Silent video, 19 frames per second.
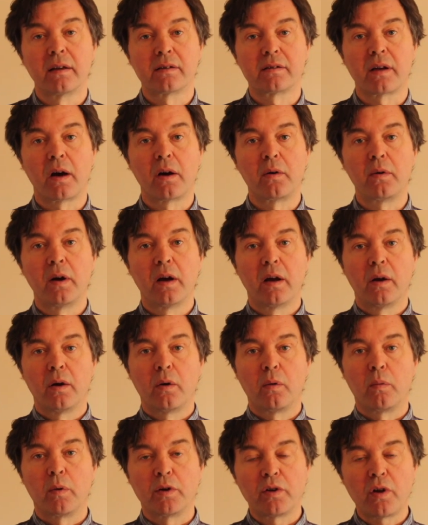So
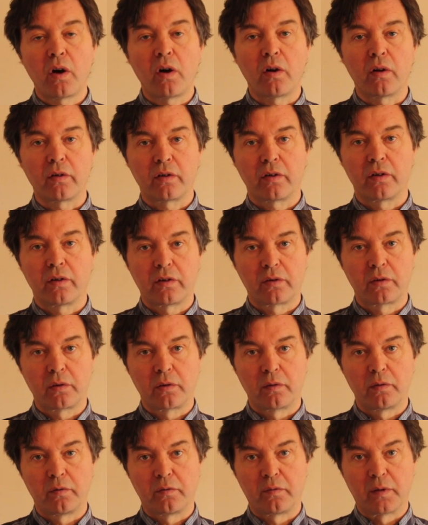we're not
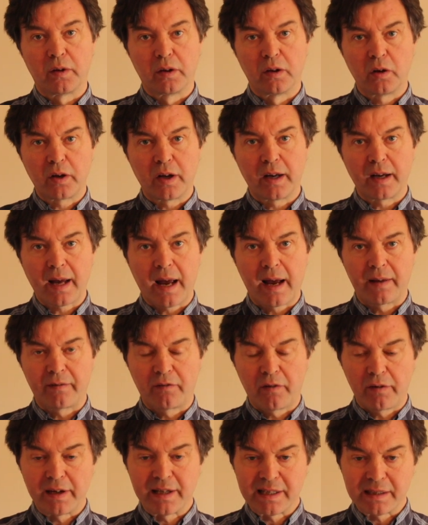sort of looking
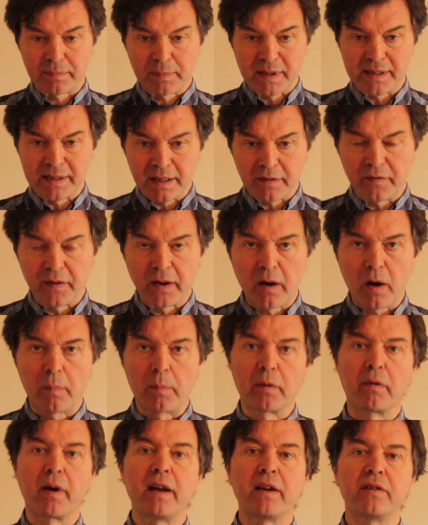at very specific
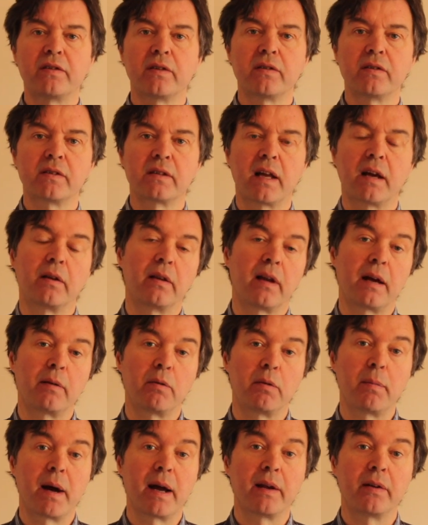operations like
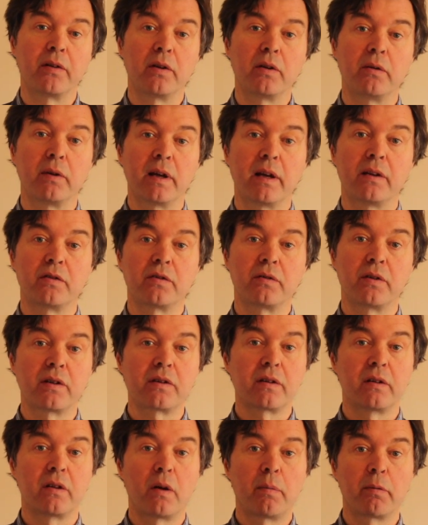we might do in
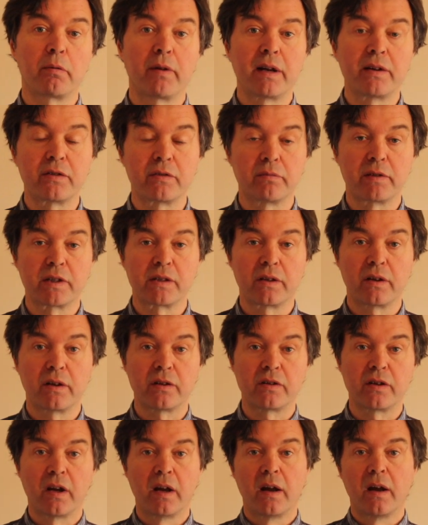traditional operational
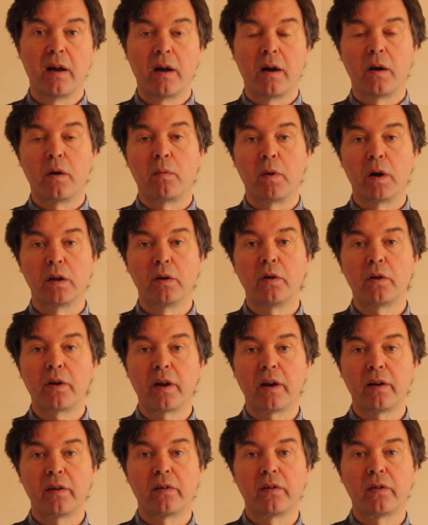research. We're
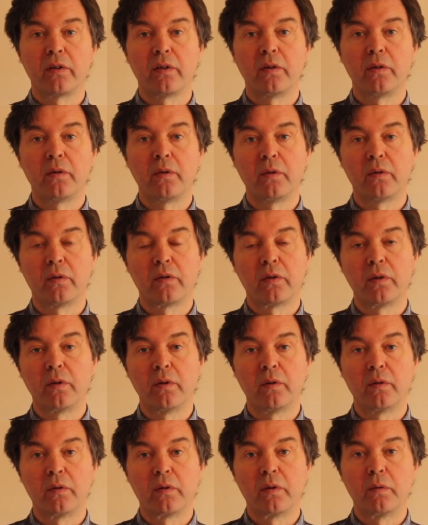looking to
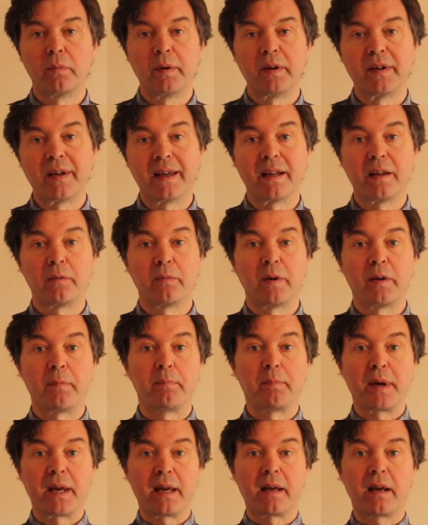be dealing
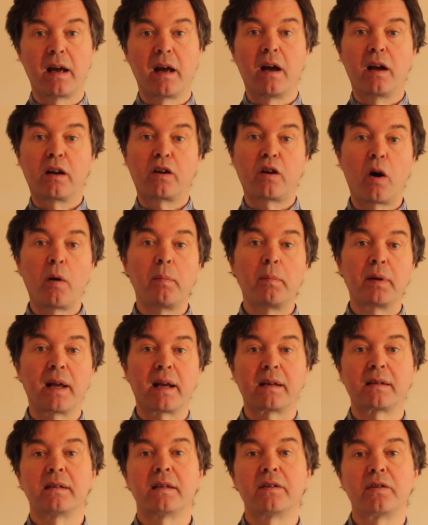with big,
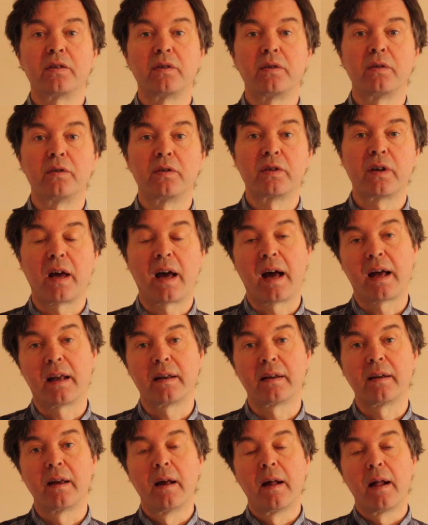complex issues
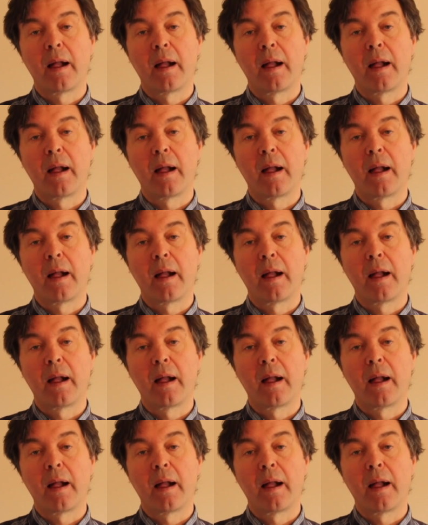and